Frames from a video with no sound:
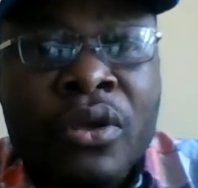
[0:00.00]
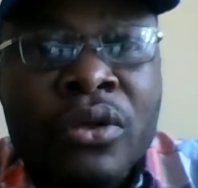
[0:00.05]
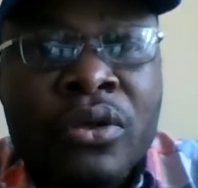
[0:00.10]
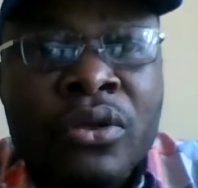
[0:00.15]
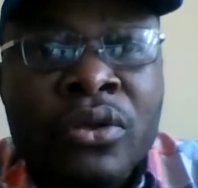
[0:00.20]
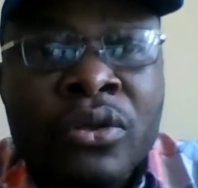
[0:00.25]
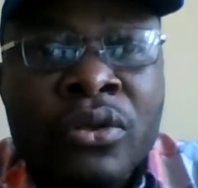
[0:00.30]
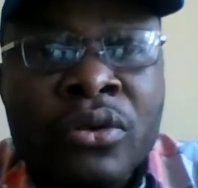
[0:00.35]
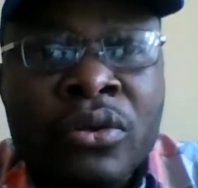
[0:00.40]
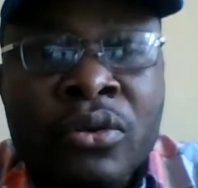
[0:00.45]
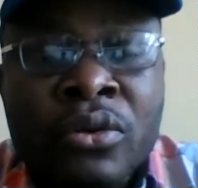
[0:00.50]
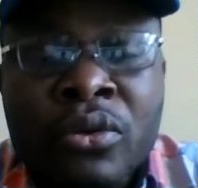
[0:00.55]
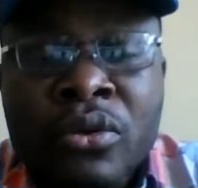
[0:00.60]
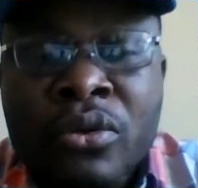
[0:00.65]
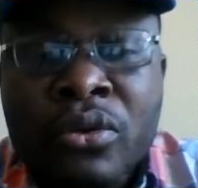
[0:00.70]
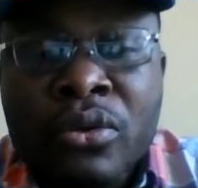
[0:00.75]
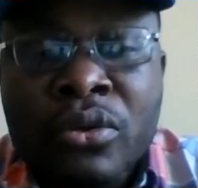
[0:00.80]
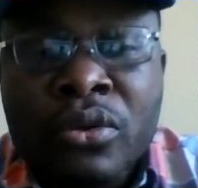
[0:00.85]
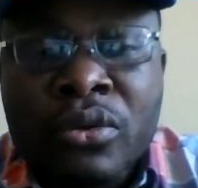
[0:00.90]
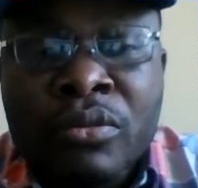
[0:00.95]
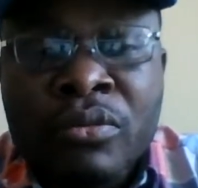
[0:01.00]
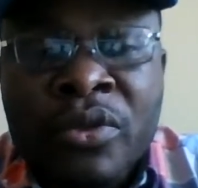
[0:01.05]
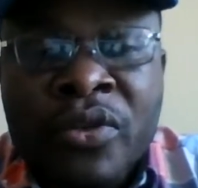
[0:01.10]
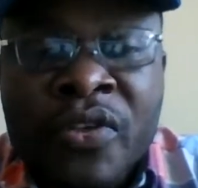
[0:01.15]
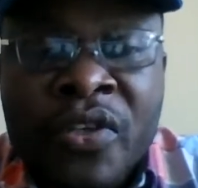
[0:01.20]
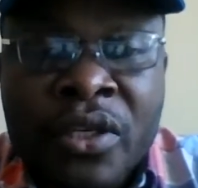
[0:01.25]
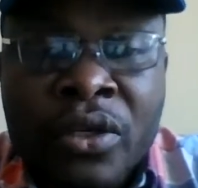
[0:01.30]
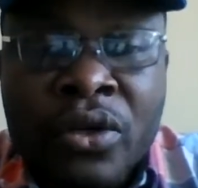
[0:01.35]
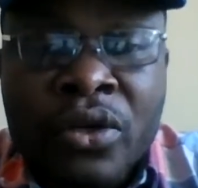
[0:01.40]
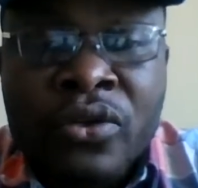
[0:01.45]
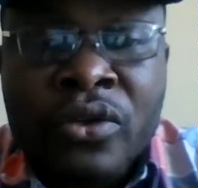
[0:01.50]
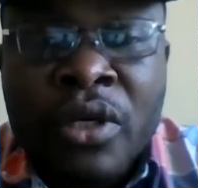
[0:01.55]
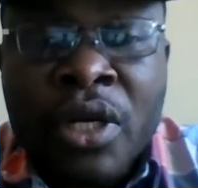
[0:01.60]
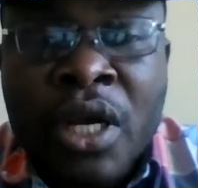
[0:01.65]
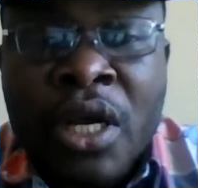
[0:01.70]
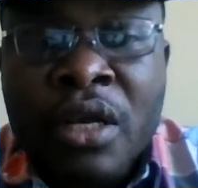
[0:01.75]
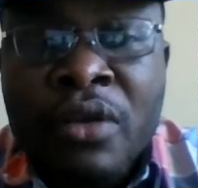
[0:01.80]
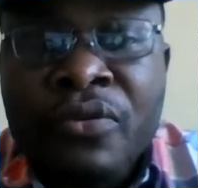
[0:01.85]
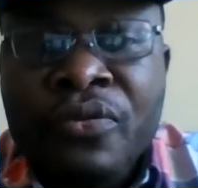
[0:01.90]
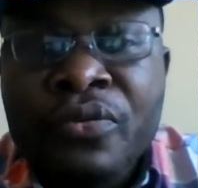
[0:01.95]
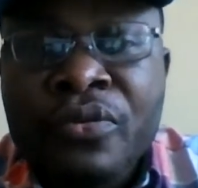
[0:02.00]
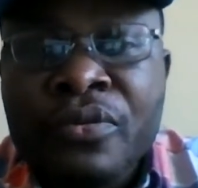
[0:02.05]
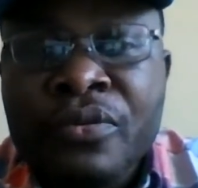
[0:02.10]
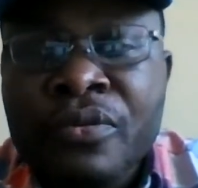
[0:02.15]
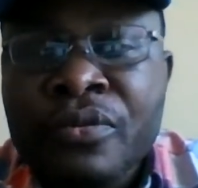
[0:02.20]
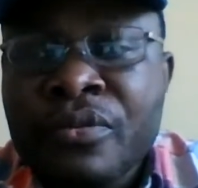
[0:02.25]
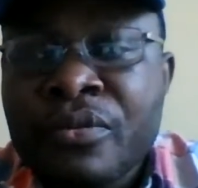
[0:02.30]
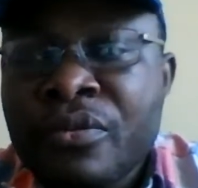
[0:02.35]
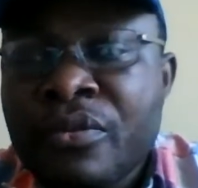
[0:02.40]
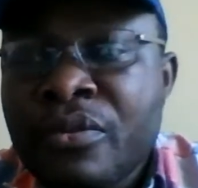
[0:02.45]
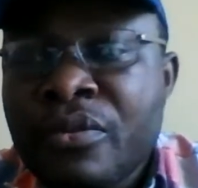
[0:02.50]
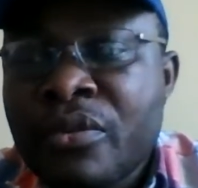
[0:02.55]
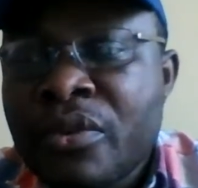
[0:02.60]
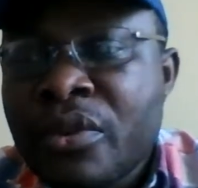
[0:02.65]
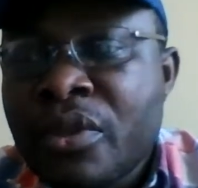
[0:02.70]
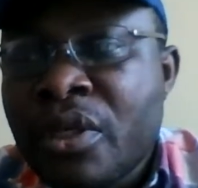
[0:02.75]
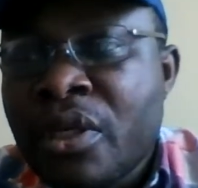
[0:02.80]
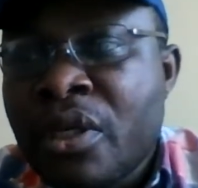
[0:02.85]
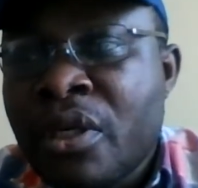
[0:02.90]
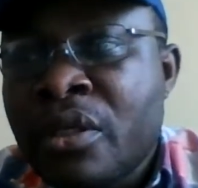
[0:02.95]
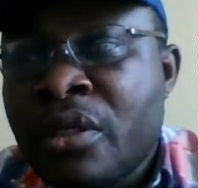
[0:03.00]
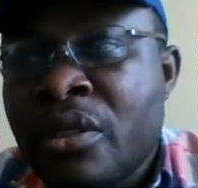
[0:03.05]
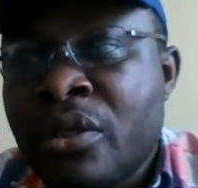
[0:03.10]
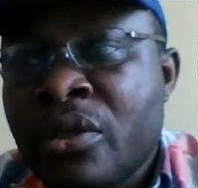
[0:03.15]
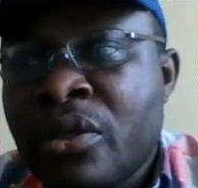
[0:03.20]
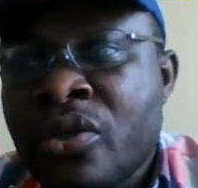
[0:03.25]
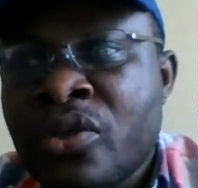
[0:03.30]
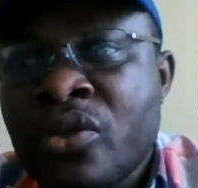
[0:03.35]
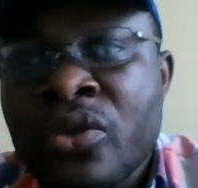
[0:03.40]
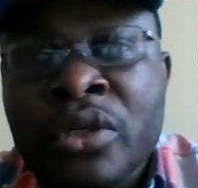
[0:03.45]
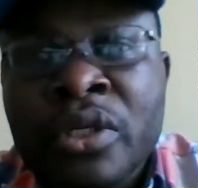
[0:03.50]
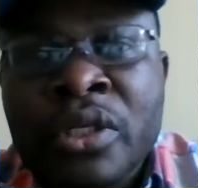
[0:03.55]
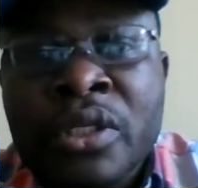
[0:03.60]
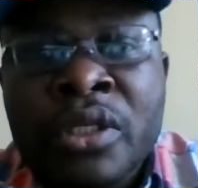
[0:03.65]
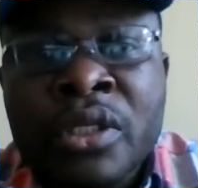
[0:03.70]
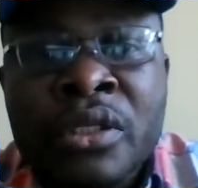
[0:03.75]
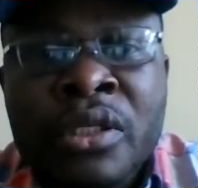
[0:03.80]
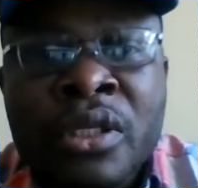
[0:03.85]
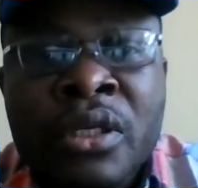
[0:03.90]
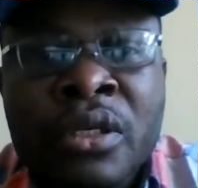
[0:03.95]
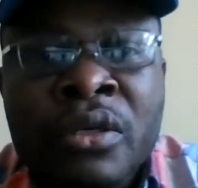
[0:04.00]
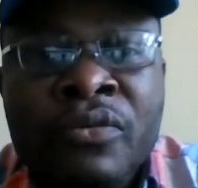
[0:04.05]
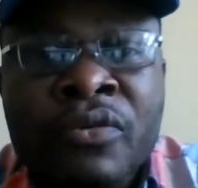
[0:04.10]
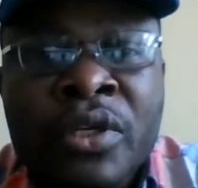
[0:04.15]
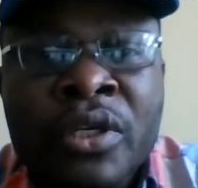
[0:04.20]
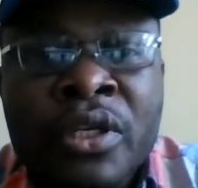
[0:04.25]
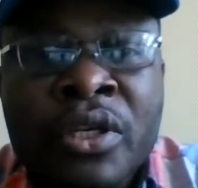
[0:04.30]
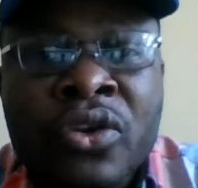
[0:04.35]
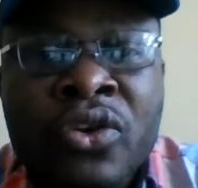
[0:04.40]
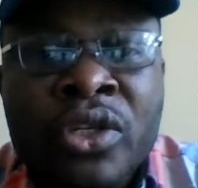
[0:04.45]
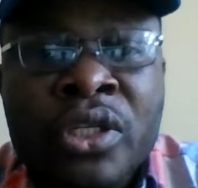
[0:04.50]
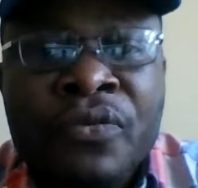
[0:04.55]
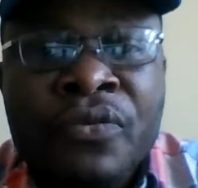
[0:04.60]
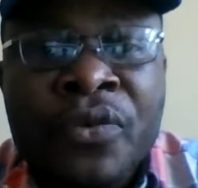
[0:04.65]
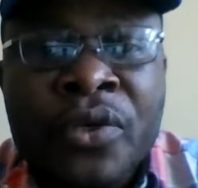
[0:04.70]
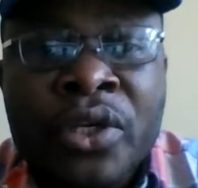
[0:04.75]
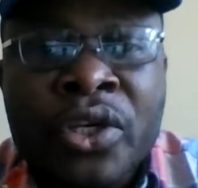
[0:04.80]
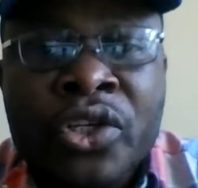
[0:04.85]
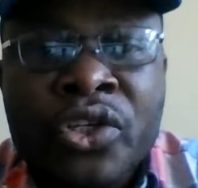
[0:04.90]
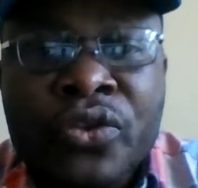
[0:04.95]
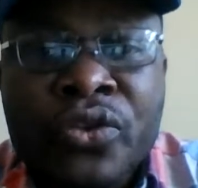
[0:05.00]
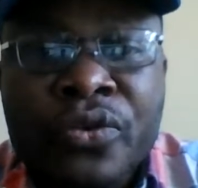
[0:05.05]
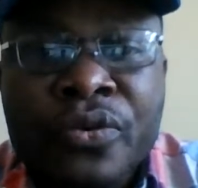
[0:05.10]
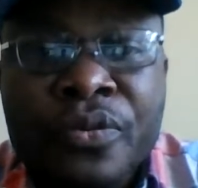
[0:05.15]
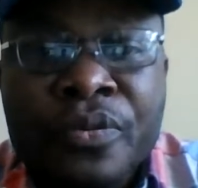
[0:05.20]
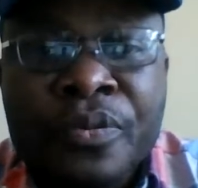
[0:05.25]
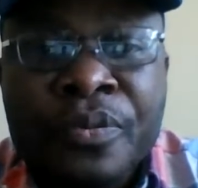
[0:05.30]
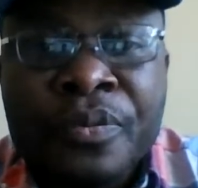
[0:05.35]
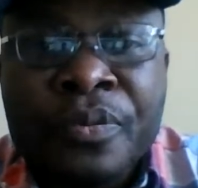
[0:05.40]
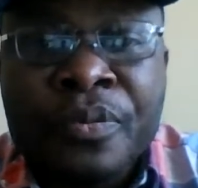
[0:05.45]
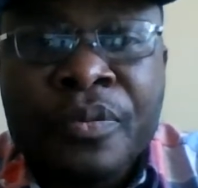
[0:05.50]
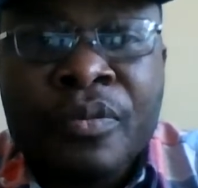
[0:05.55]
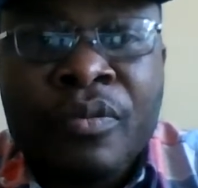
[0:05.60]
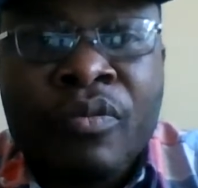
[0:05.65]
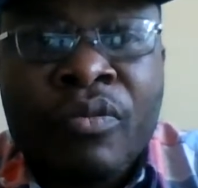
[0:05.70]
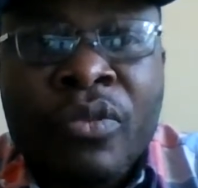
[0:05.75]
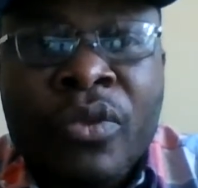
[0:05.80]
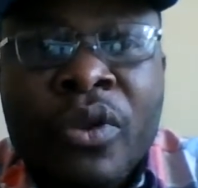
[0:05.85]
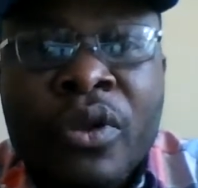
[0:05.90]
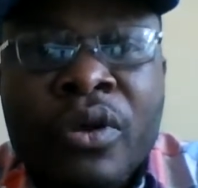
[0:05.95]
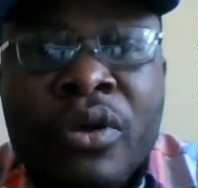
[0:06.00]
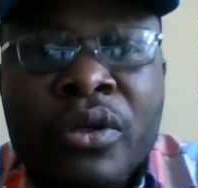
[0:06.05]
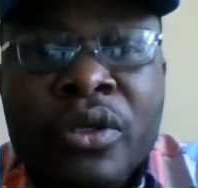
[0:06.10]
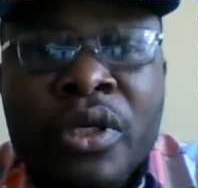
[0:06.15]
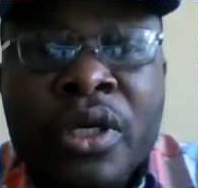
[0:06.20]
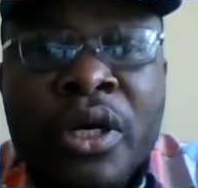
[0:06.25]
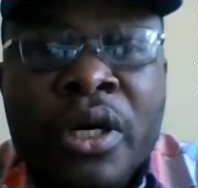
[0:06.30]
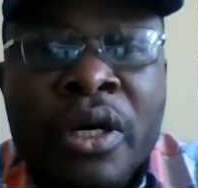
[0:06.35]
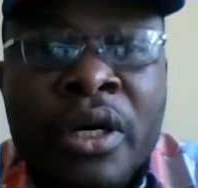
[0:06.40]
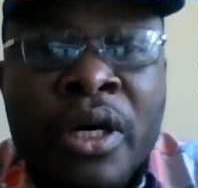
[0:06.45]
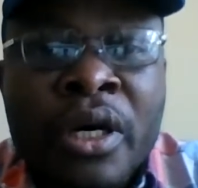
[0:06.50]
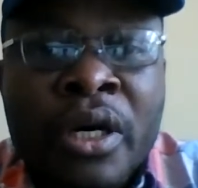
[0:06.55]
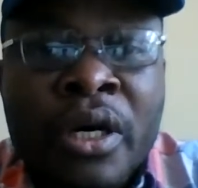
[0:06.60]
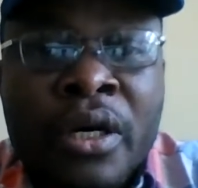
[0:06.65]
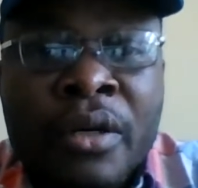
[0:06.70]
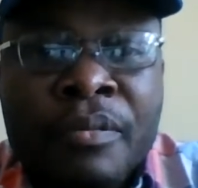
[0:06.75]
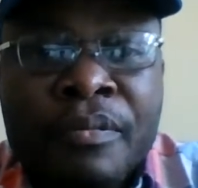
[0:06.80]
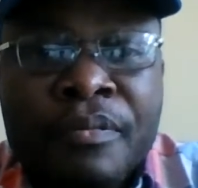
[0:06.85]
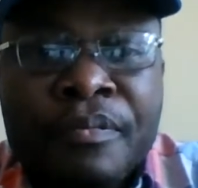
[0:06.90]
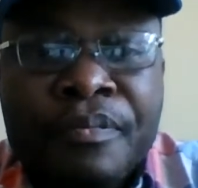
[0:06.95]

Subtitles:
you will be seeing us live and also receive the notification. Yeah,